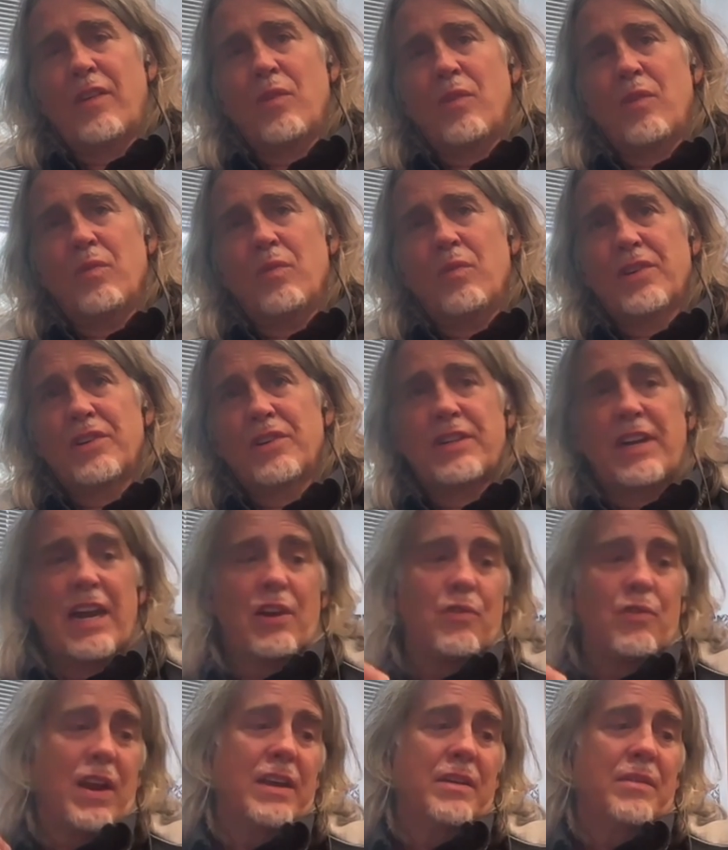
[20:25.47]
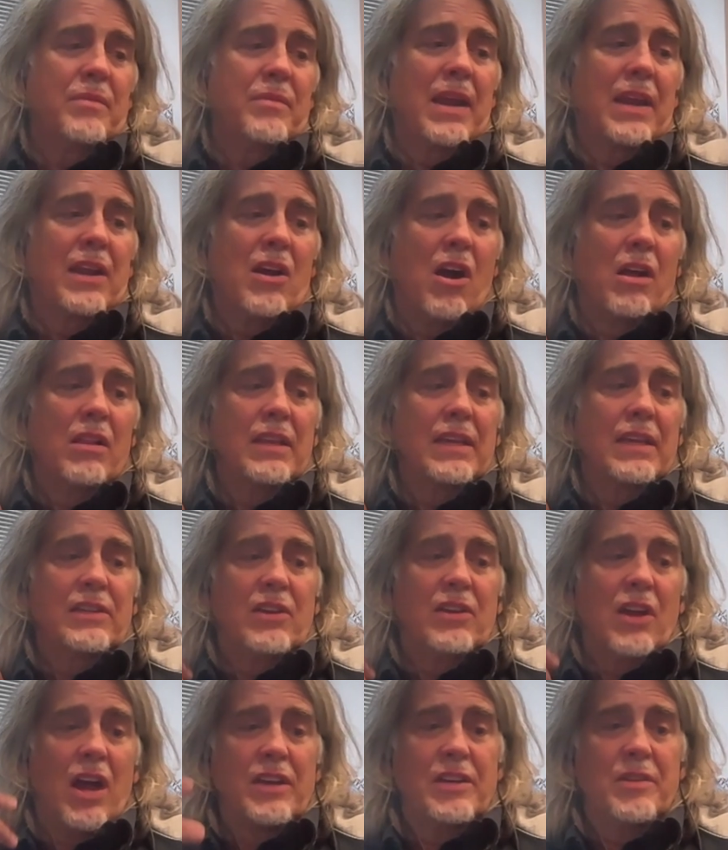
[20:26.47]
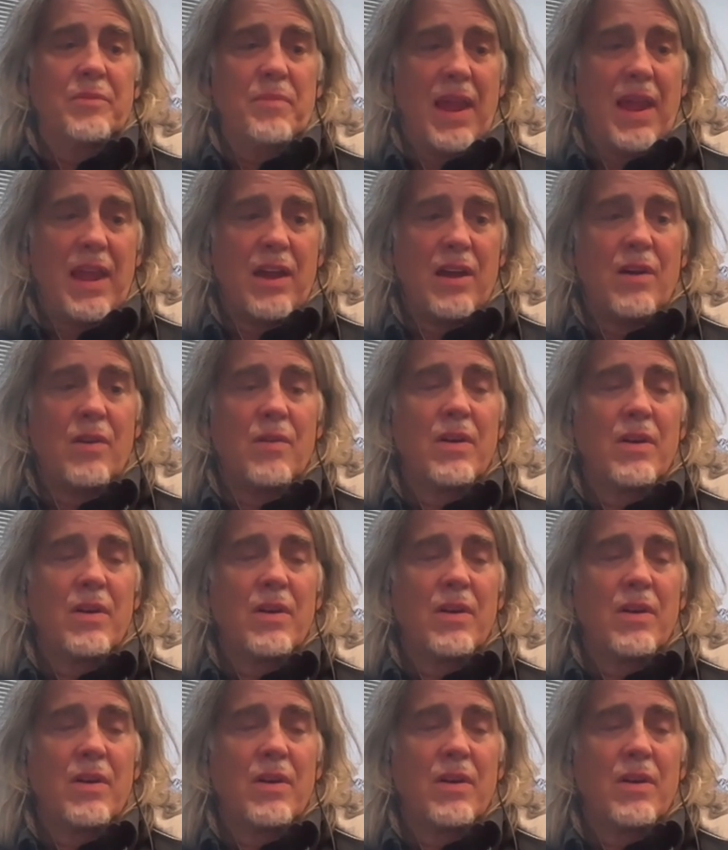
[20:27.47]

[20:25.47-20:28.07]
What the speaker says: and I credit my colleague Don DeMeo